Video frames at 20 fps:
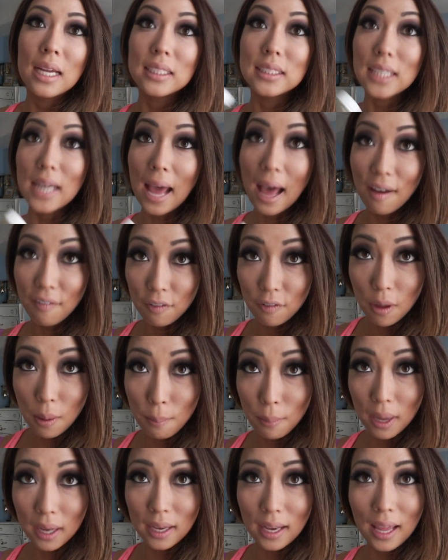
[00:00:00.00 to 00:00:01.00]
did half of it
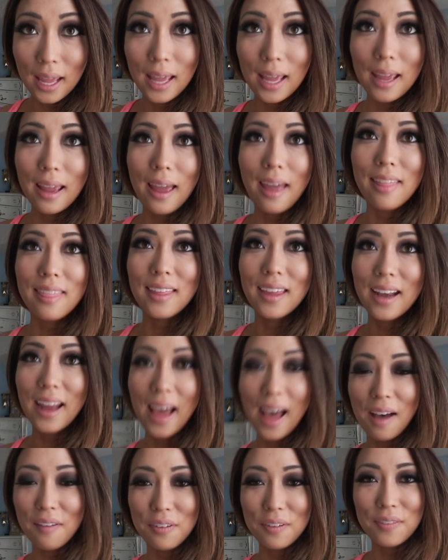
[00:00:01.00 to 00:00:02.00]
Monday and then
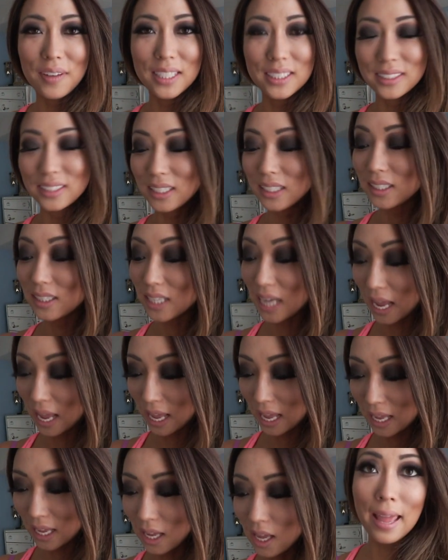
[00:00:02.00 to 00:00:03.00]
half of it
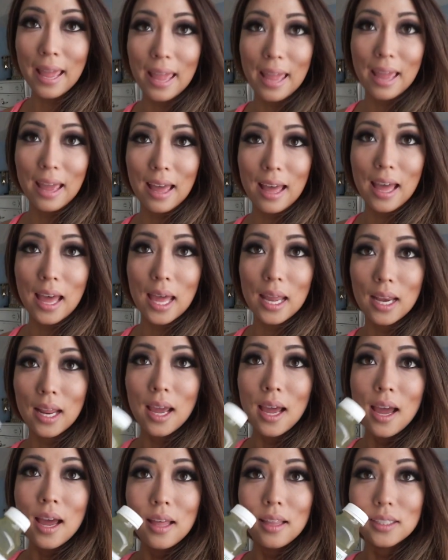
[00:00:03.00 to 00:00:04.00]
today. And
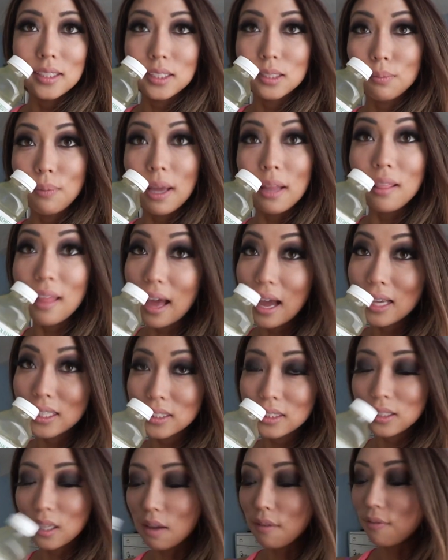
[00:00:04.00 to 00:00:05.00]
this is my
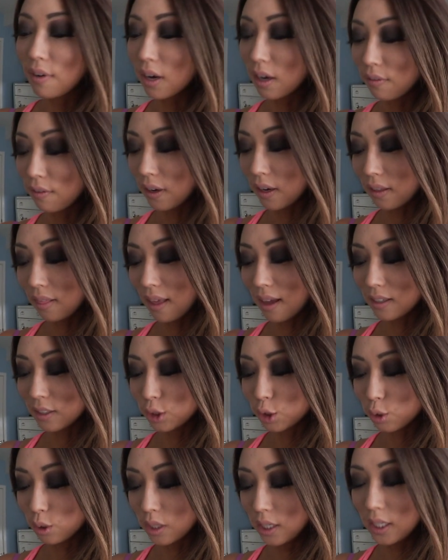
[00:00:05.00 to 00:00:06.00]
last, very, very
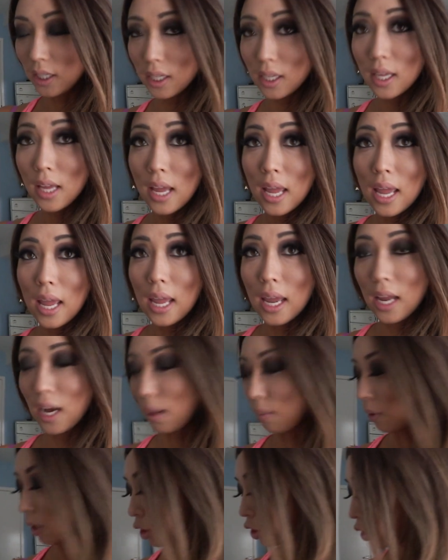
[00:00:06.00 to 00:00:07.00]
last drink. And
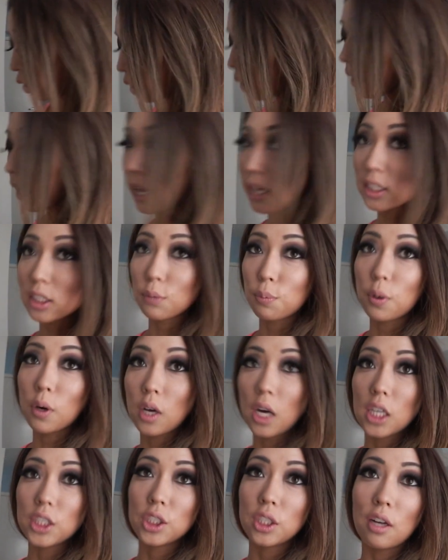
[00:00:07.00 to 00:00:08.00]
I'm going to show you guys the
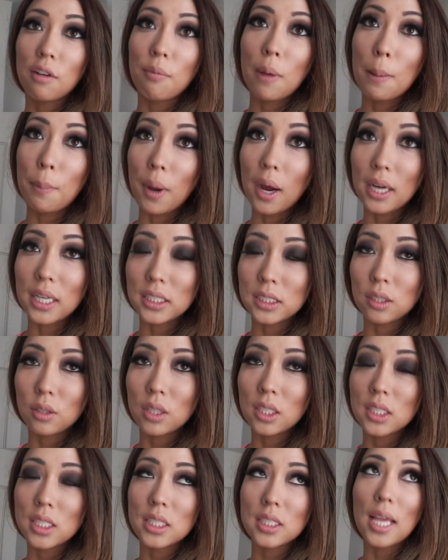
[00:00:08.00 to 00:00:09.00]
progression of my body. So
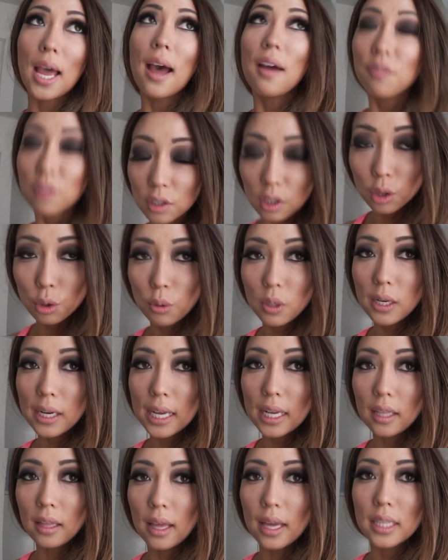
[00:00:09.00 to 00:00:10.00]
this is after the
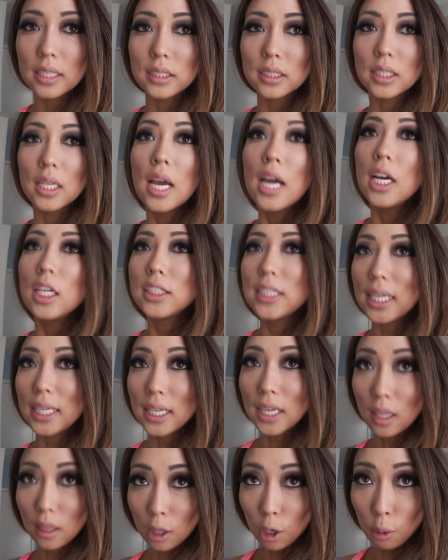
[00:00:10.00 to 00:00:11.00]
three-day cleanse,
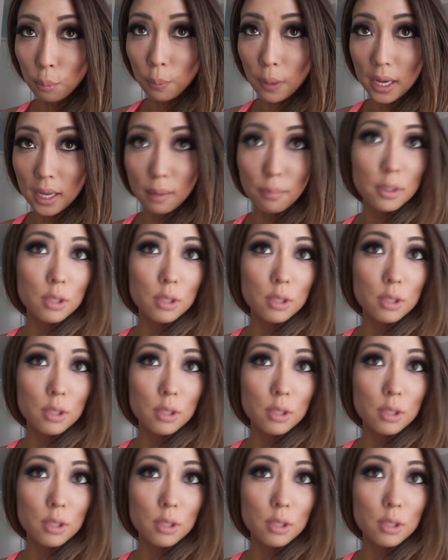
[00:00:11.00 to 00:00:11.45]
taking a little break in